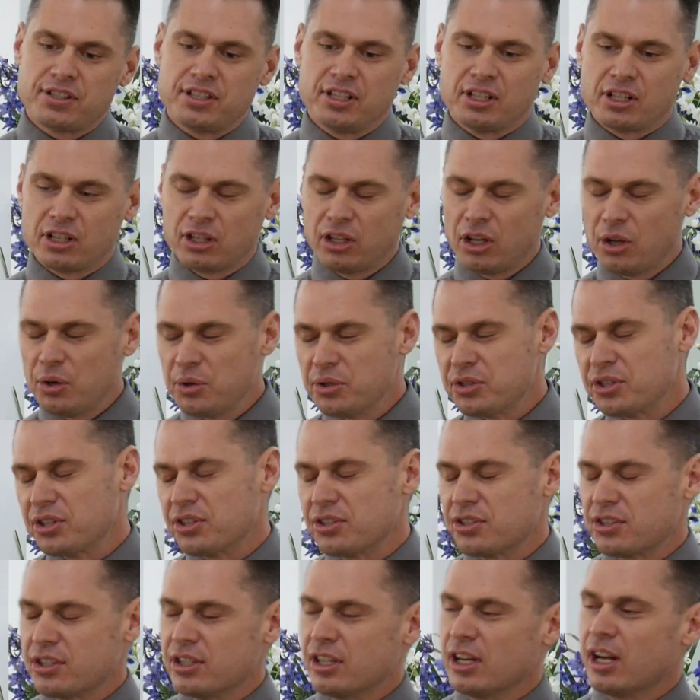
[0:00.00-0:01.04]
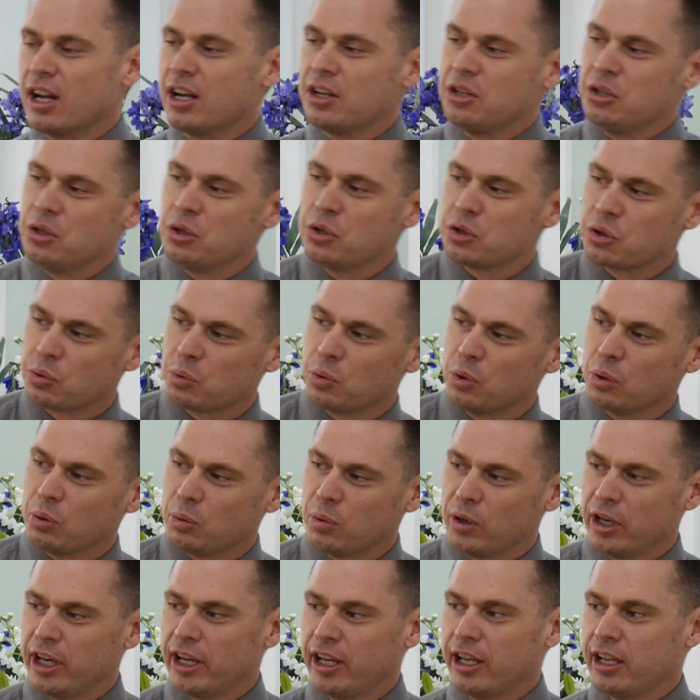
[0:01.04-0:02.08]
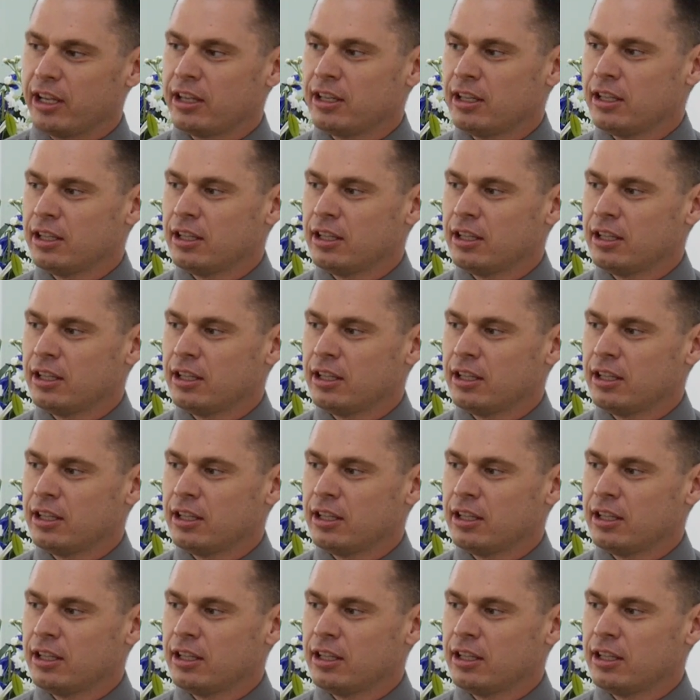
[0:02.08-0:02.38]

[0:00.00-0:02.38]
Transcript: he closes in an unusual way.